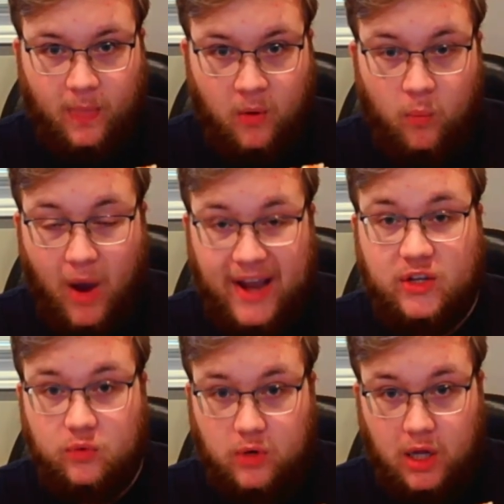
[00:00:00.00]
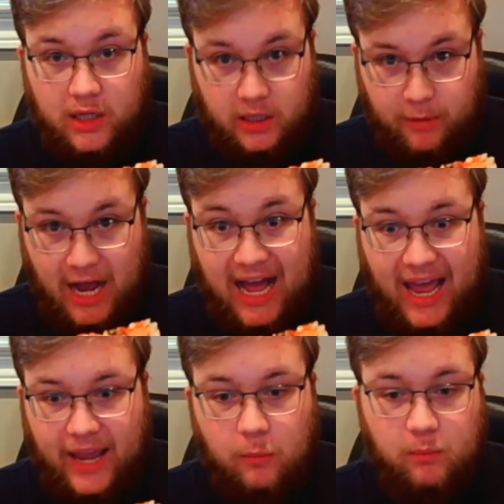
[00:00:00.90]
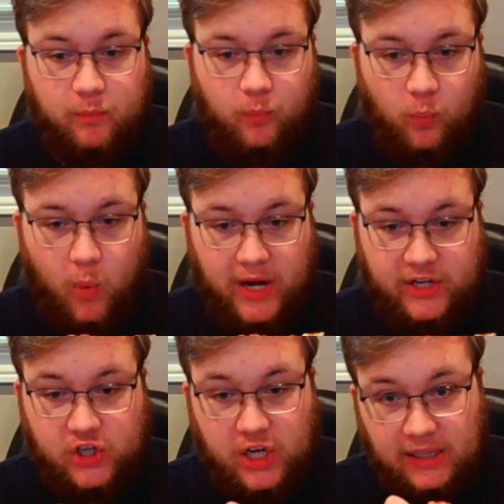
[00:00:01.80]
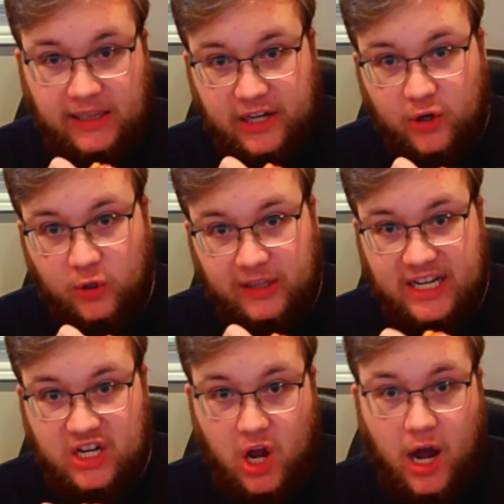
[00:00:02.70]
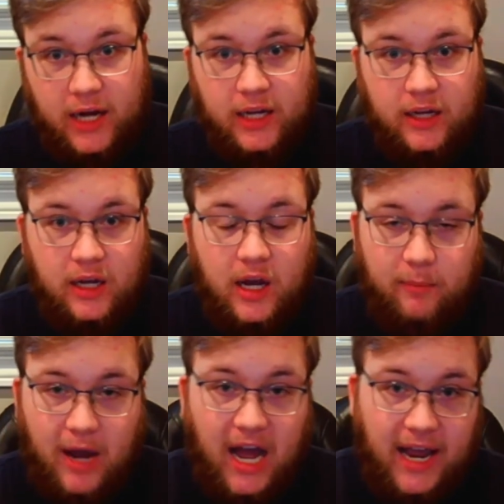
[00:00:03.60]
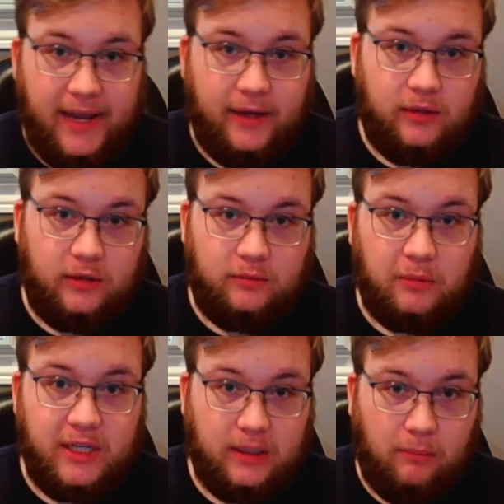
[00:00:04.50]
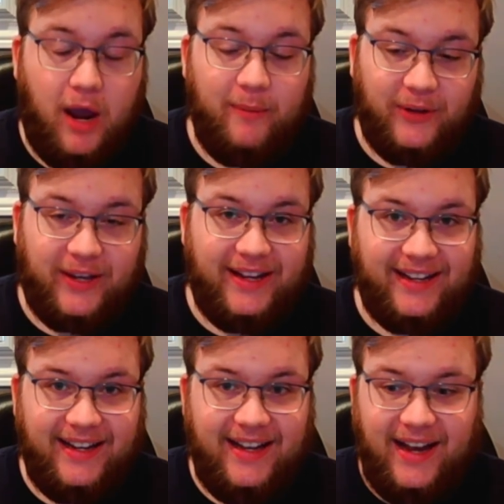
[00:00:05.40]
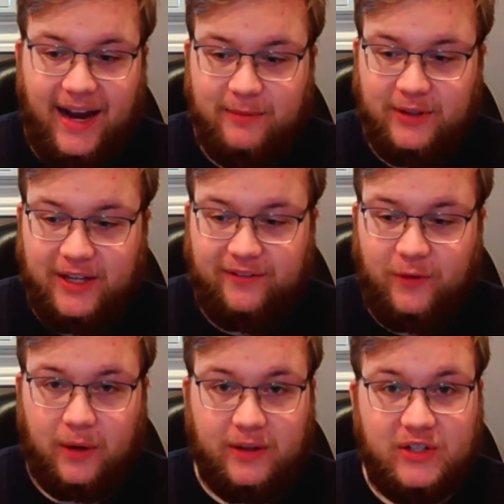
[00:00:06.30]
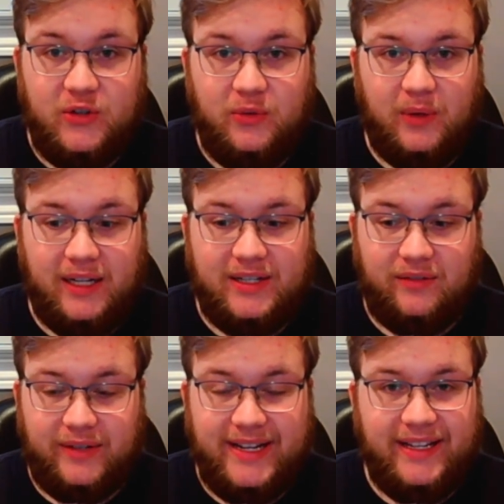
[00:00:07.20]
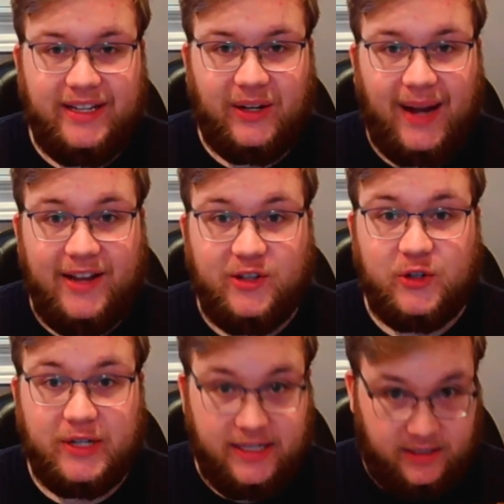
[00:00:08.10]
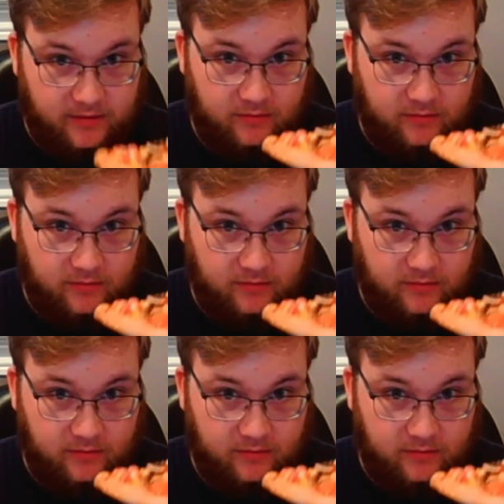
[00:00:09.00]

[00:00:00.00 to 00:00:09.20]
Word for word: why you call it a pie when it's clearly not a pie. Please, I'm, I'm looking I'm looking forward to uh, to reading your entries.